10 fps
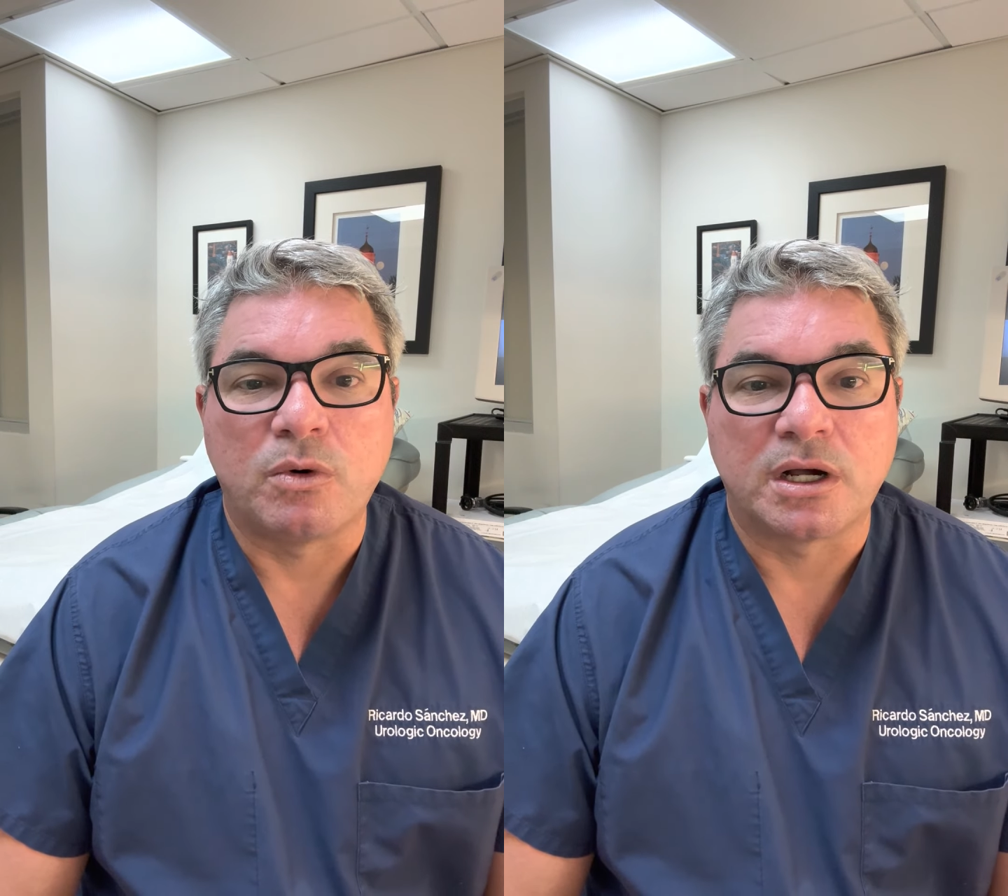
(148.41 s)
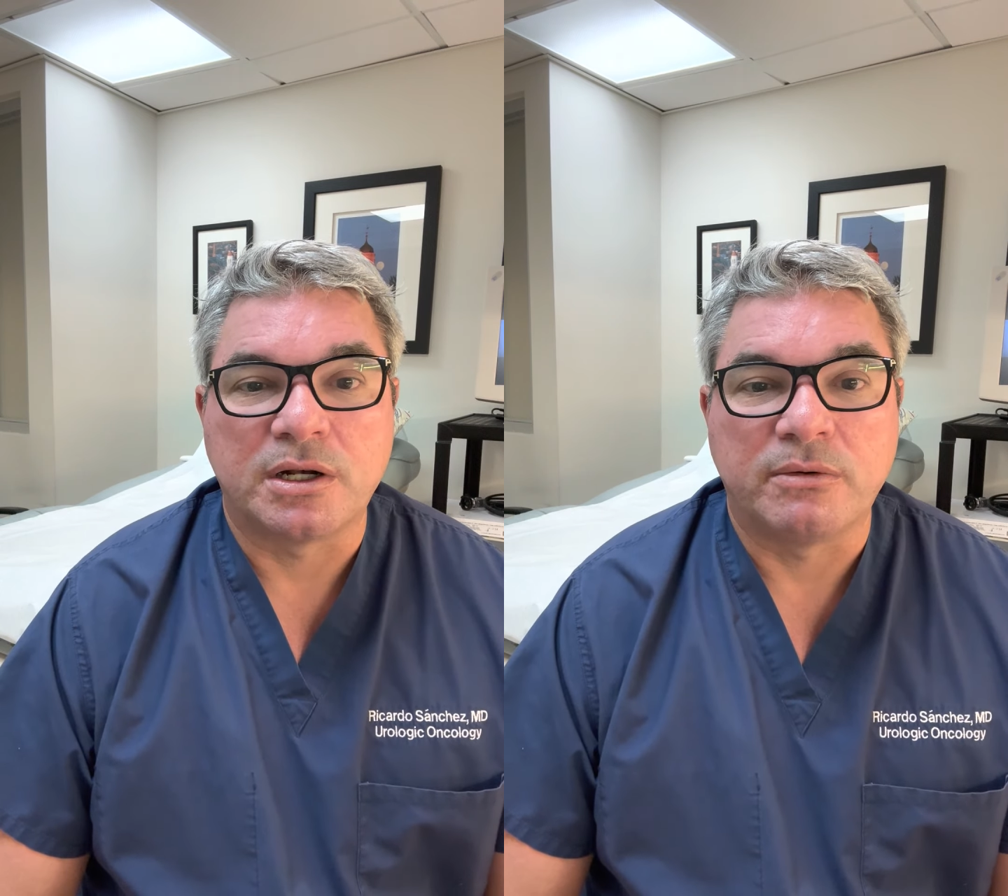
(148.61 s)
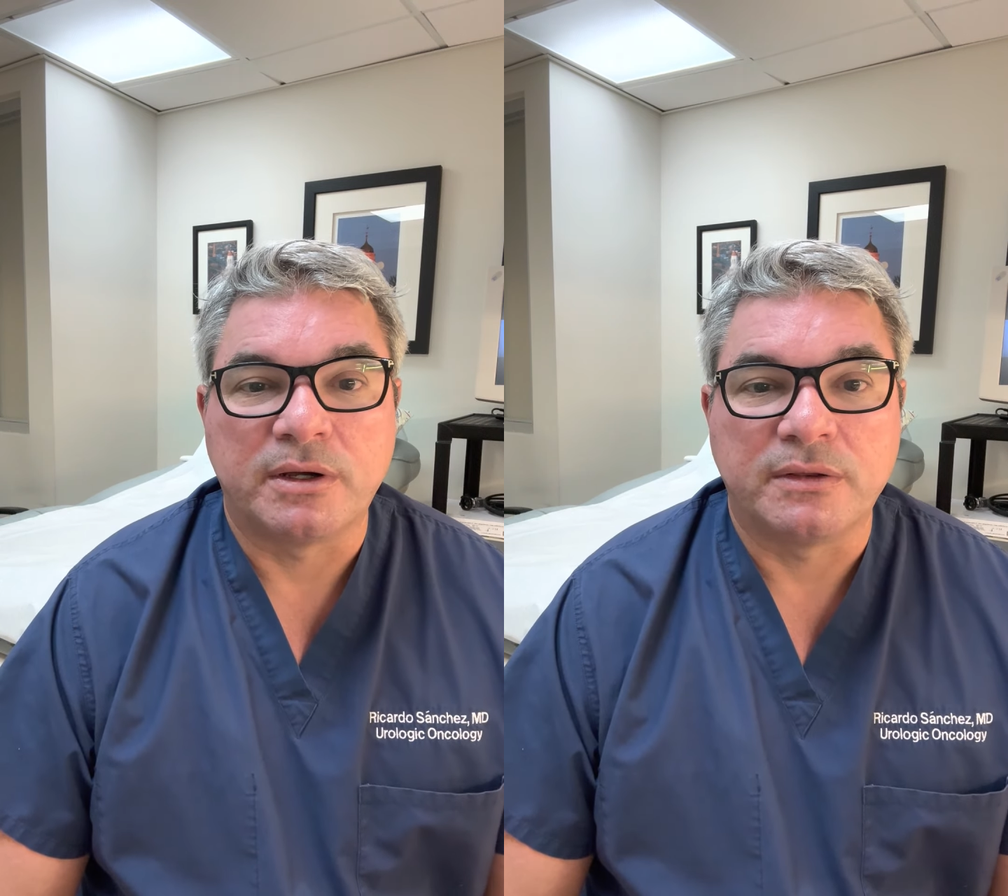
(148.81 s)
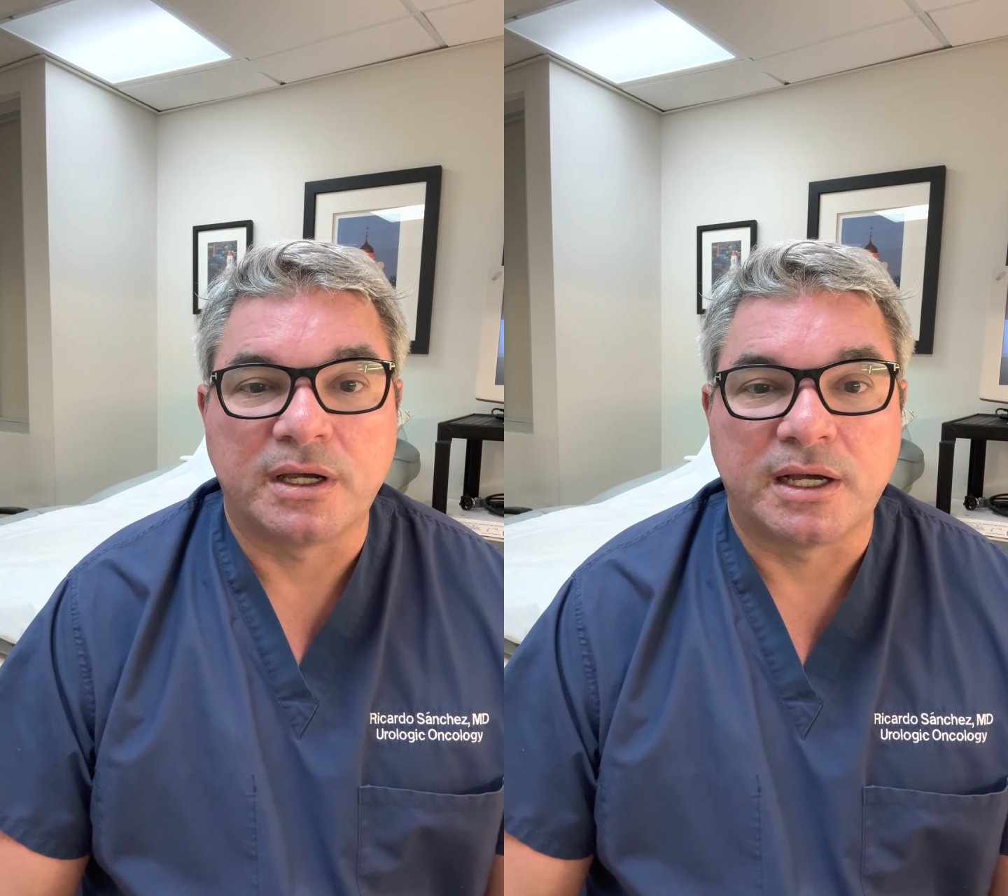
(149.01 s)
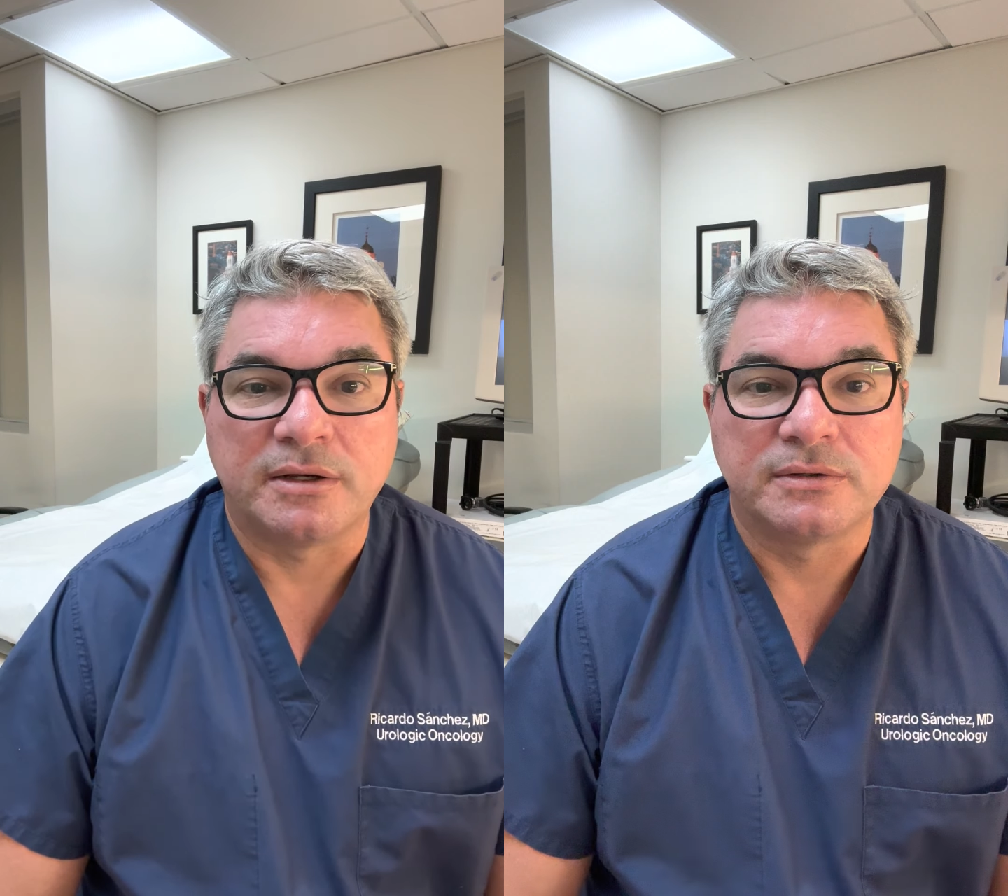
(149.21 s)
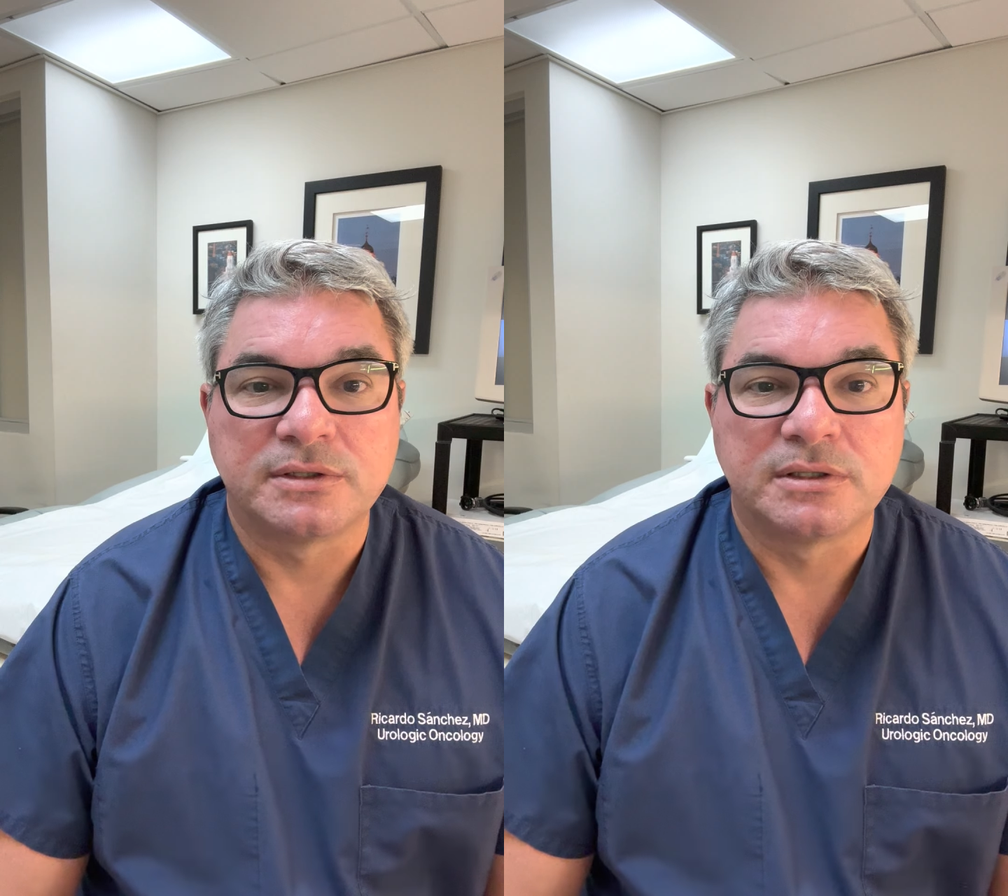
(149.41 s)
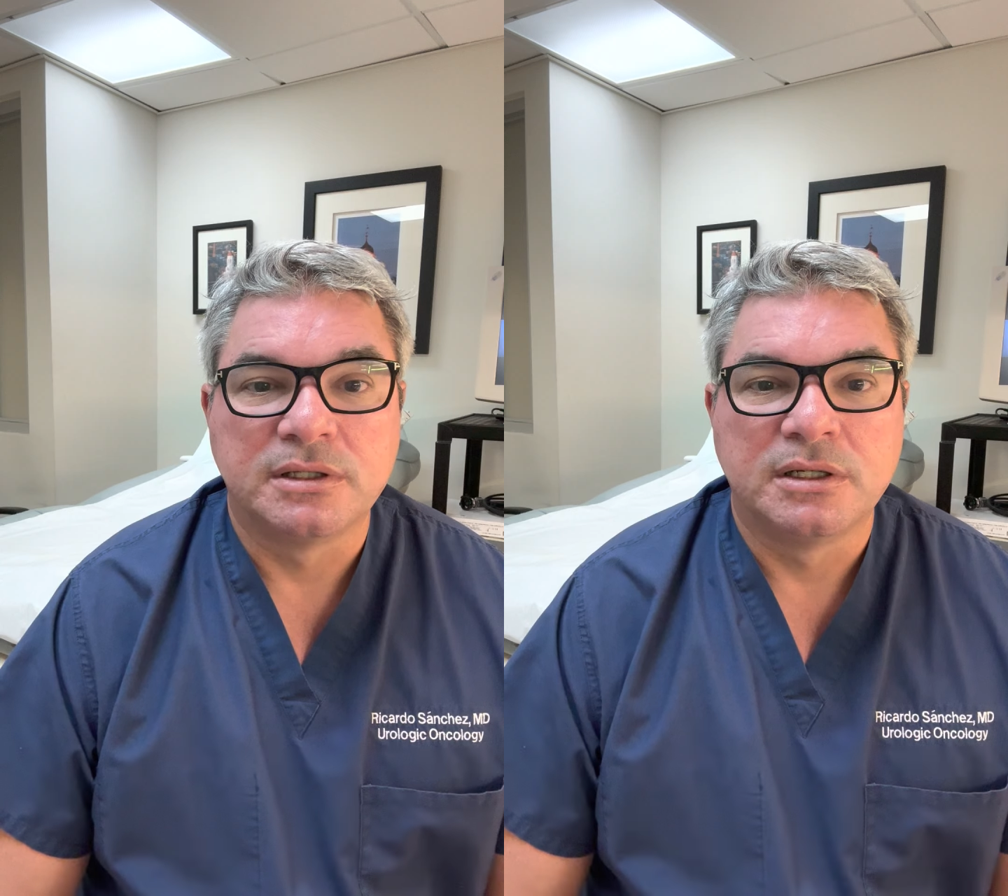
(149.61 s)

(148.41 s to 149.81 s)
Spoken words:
walking around the house.